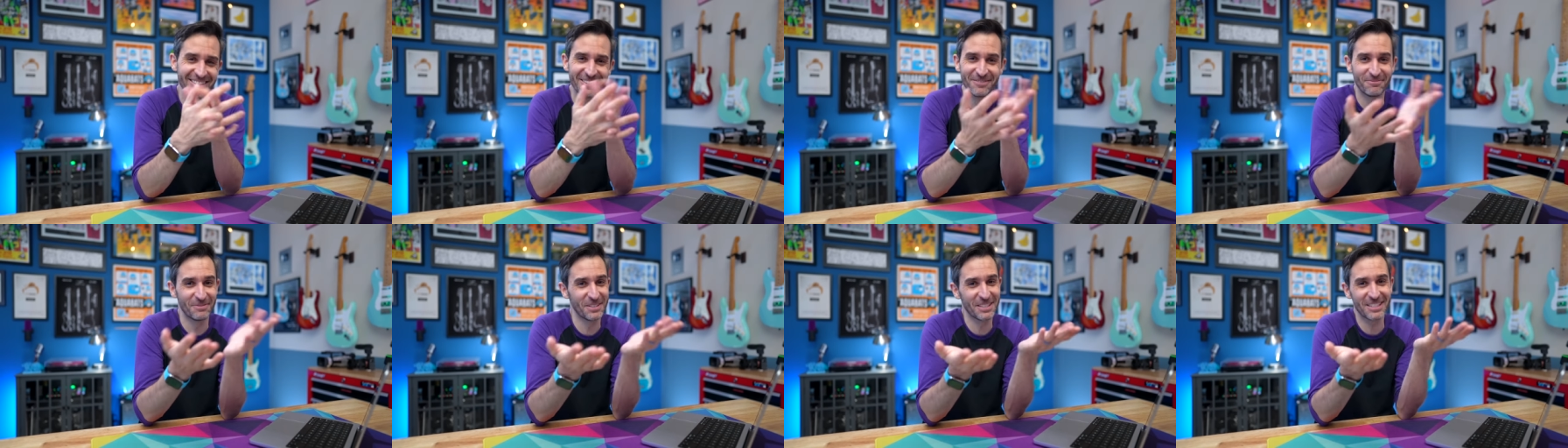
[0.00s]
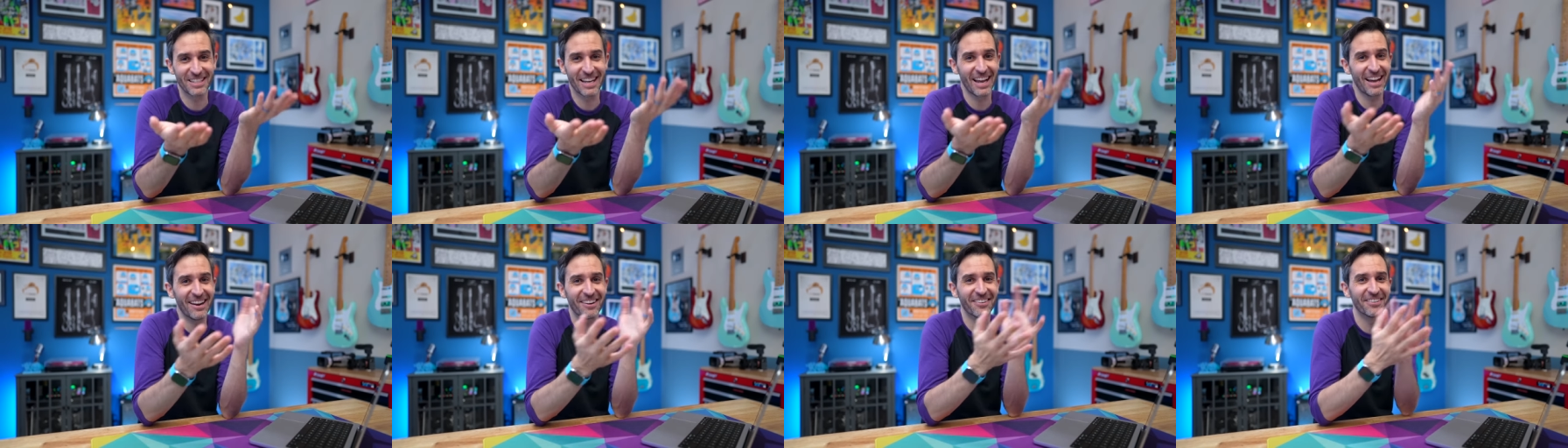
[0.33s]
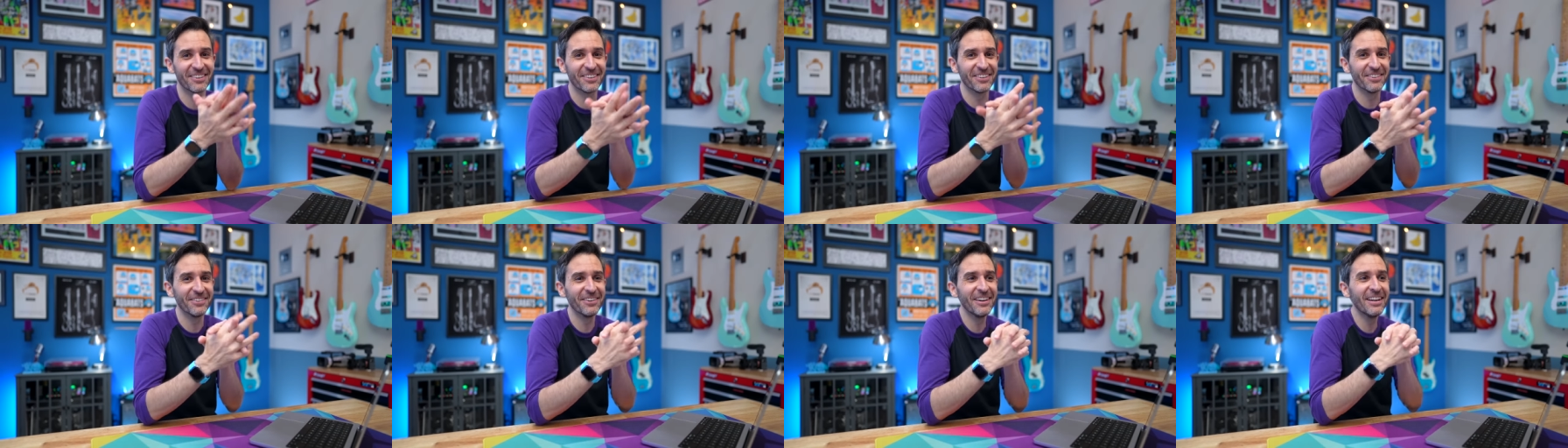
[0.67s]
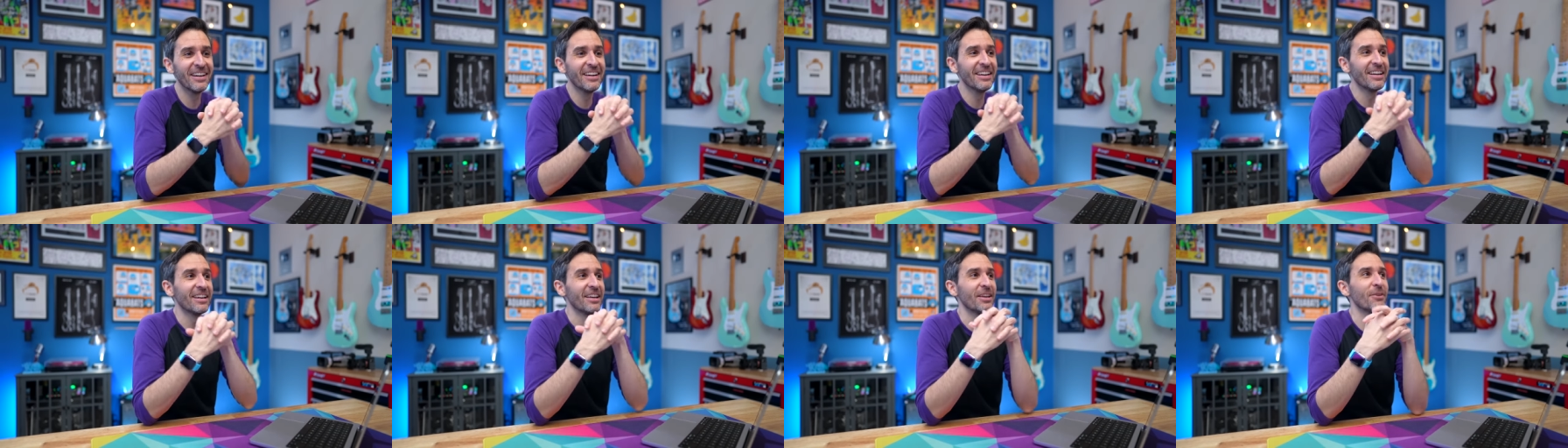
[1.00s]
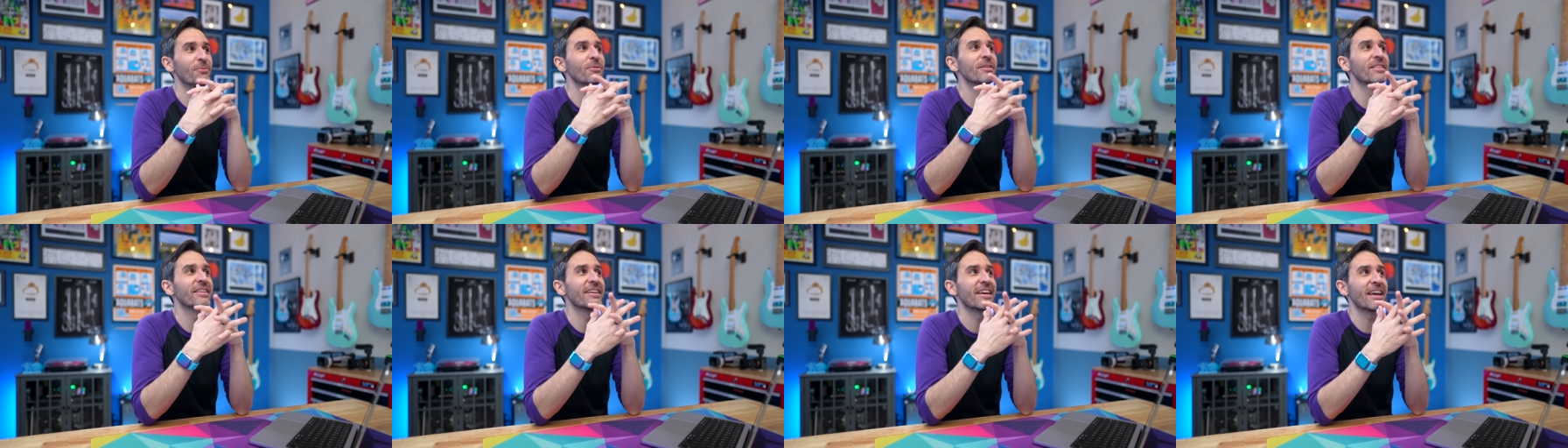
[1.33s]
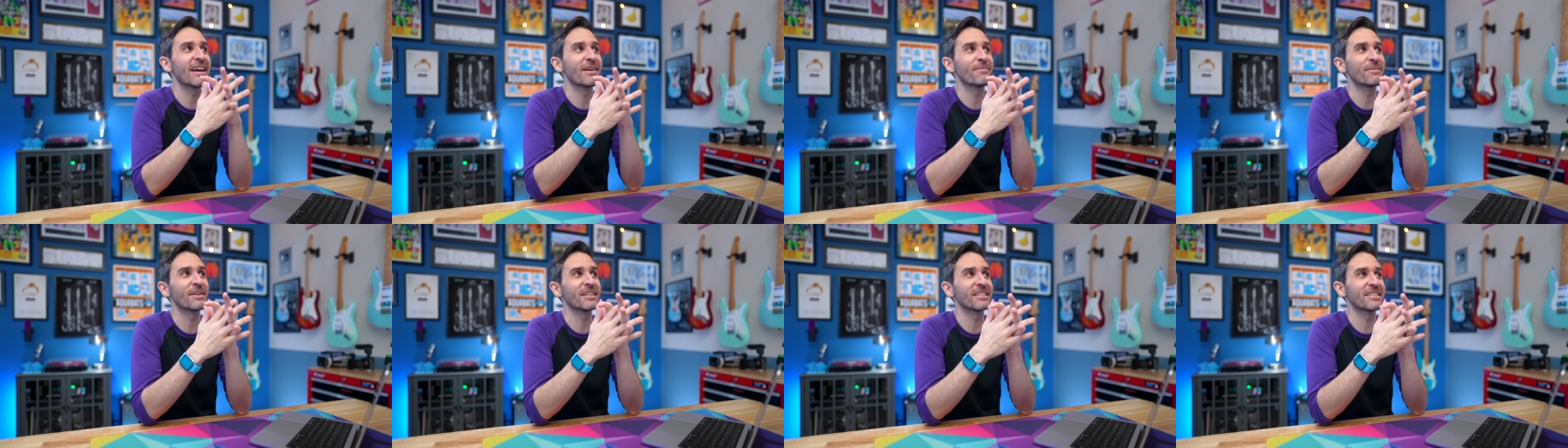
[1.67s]
Just, I don't know, you want the
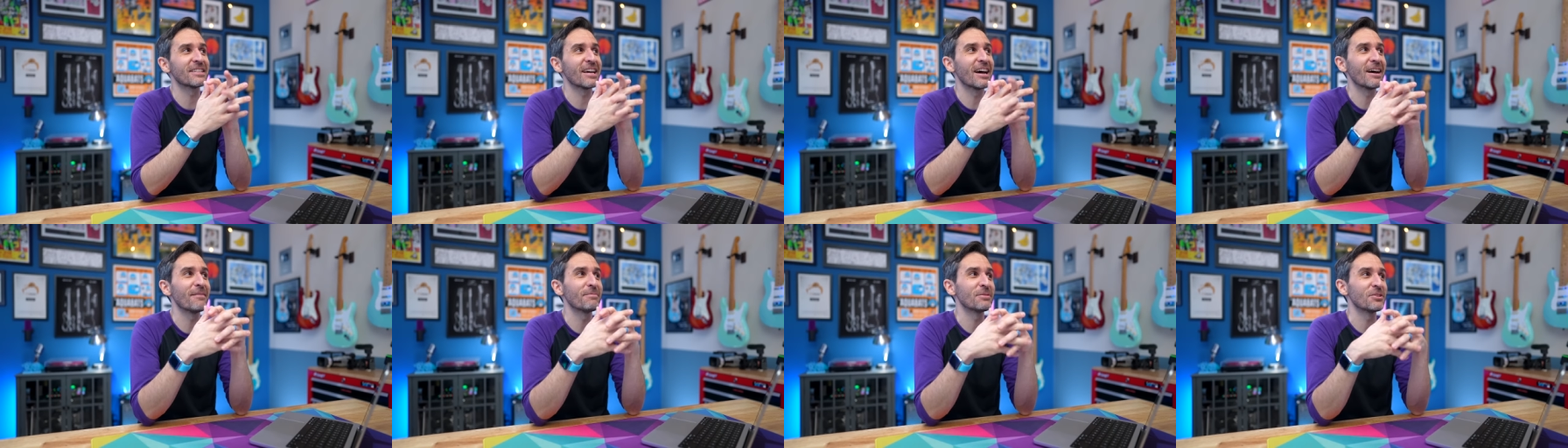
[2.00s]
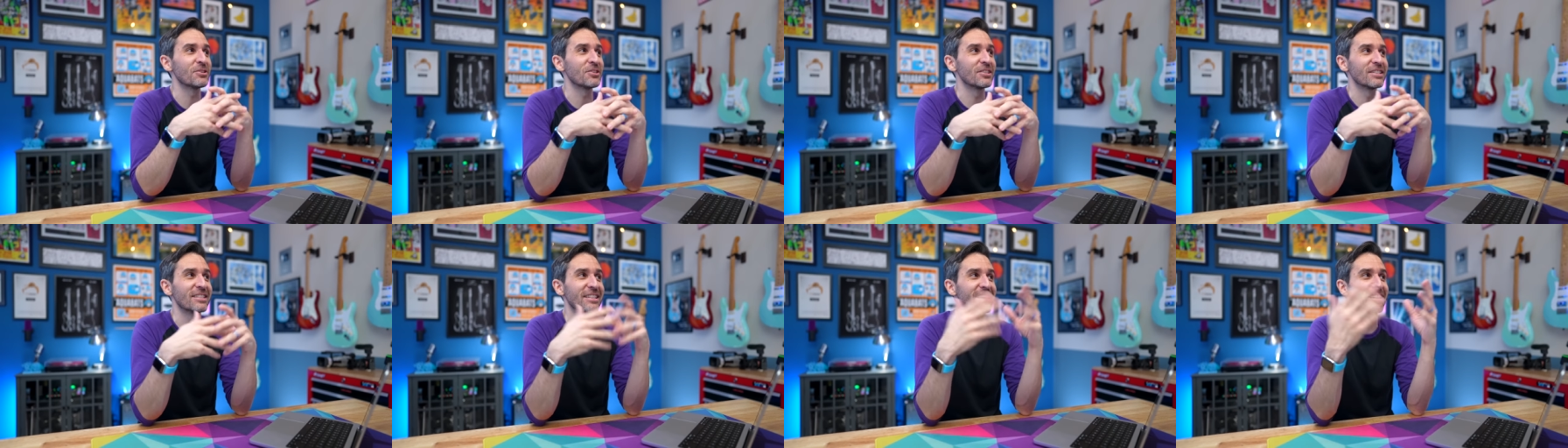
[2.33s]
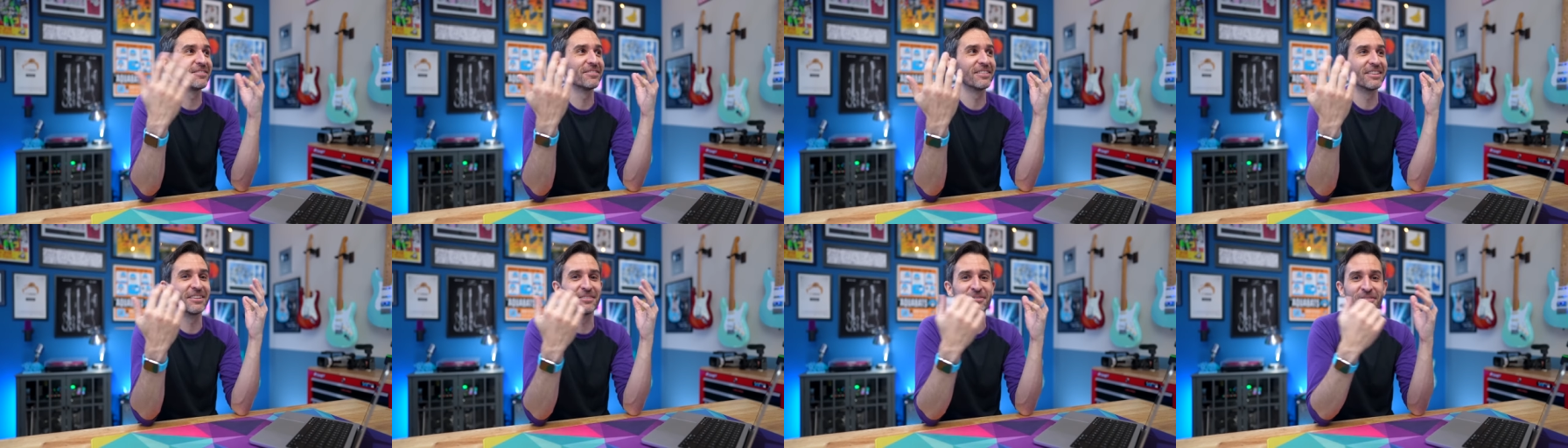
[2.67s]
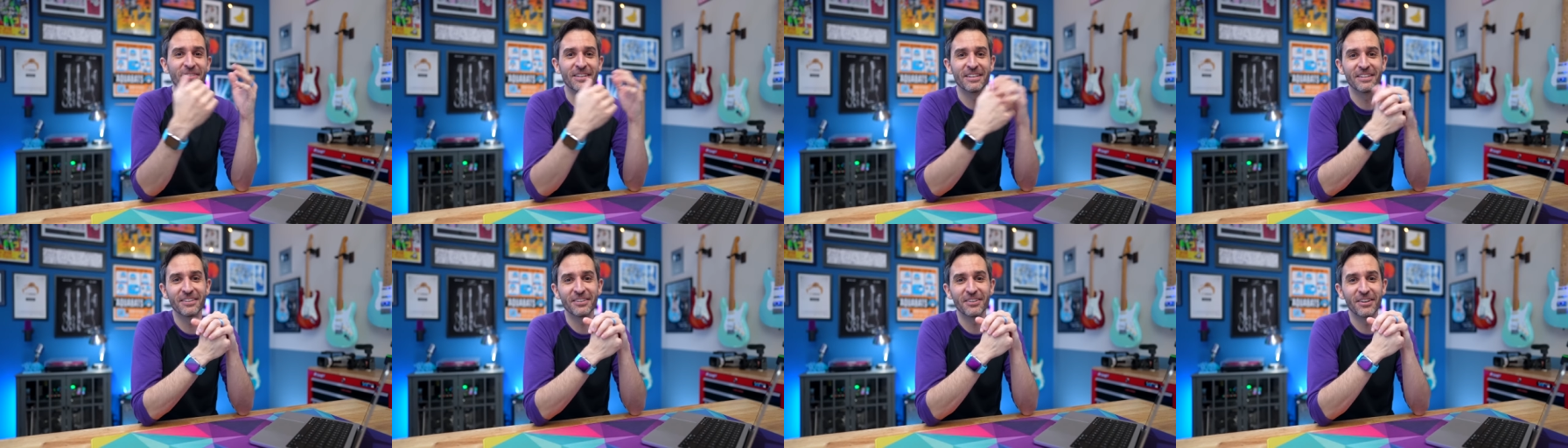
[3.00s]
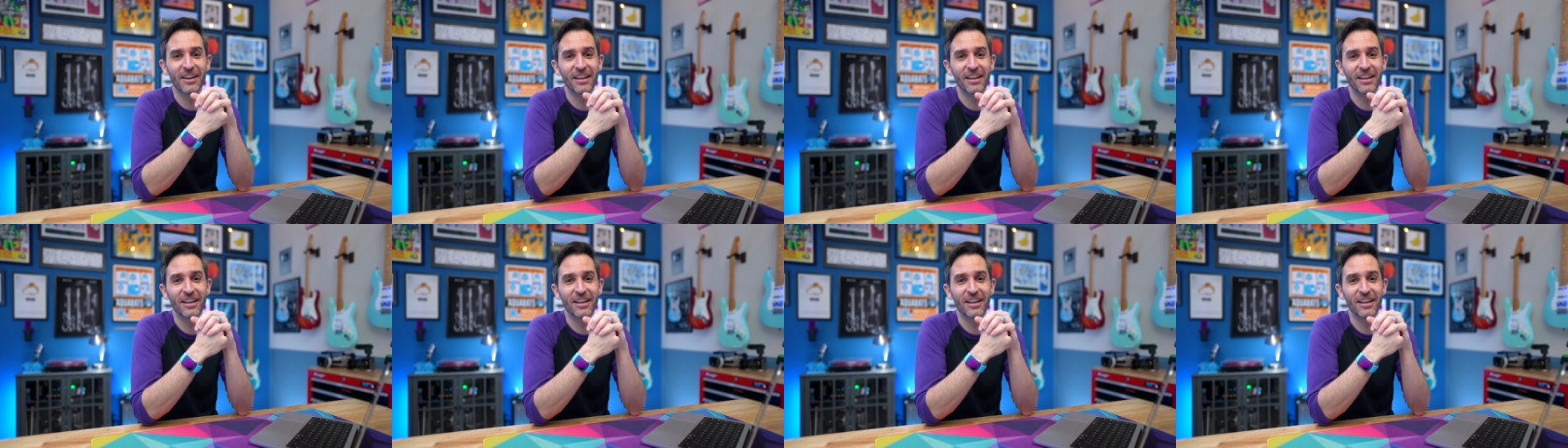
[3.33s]
camera to stop, so you just give it the finger.